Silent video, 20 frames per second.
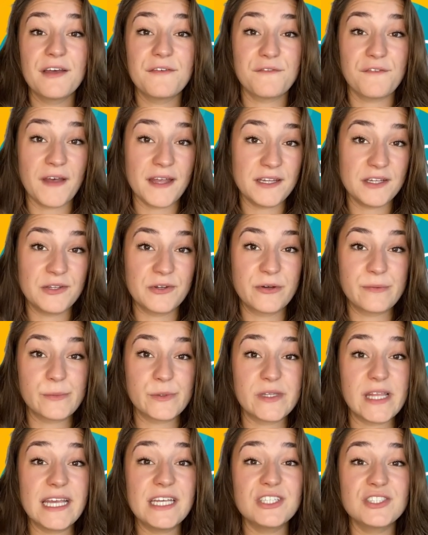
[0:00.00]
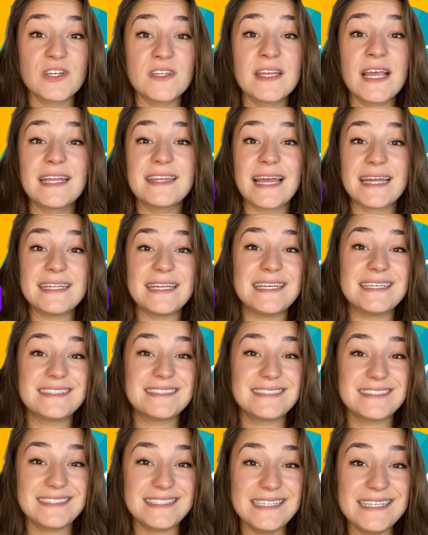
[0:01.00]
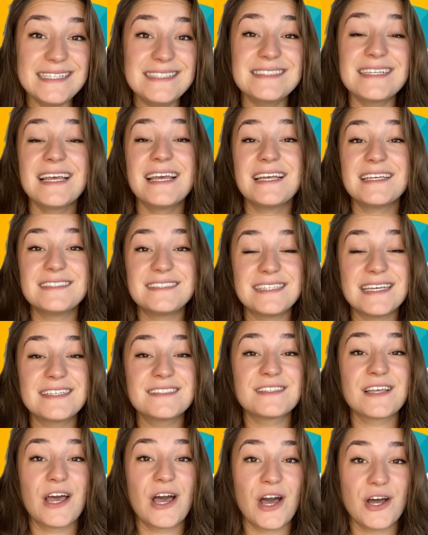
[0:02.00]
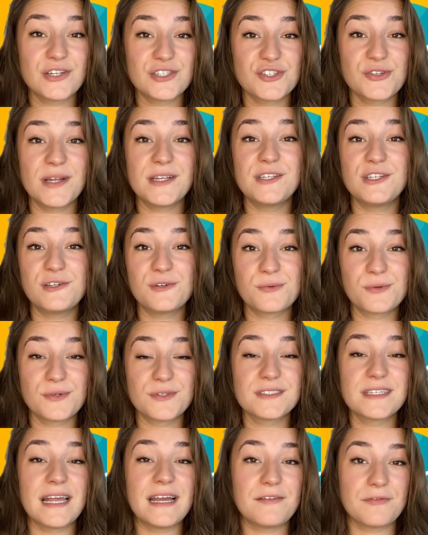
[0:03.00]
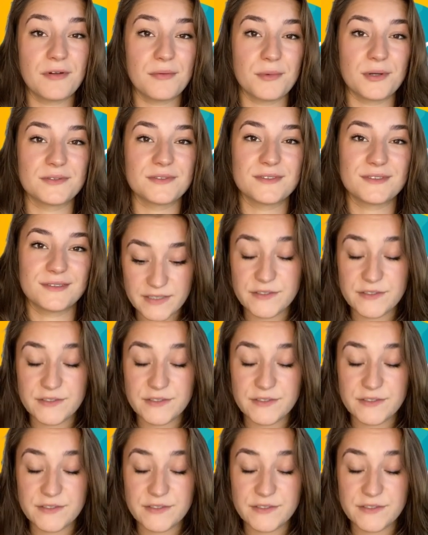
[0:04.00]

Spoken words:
find an accommodation that exceeds 600 euros every month.